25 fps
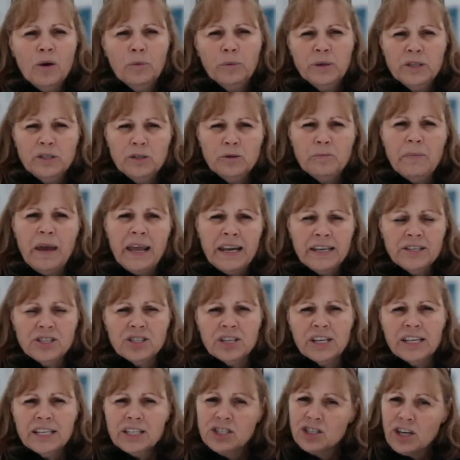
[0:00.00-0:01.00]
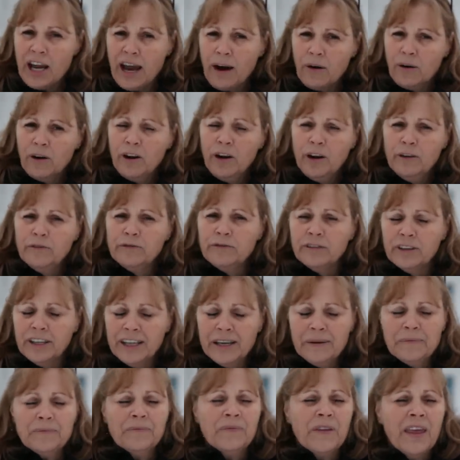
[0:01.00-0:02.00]
We do manage to get a shower,
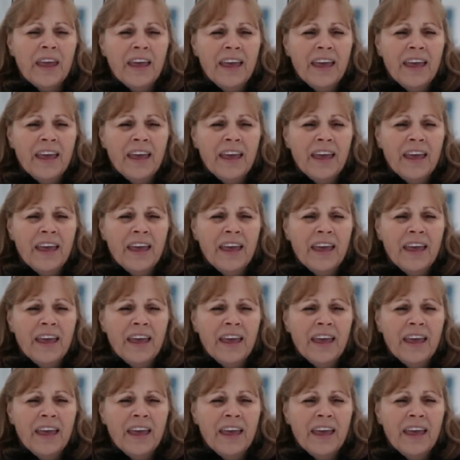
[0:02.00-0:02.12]
hopefully,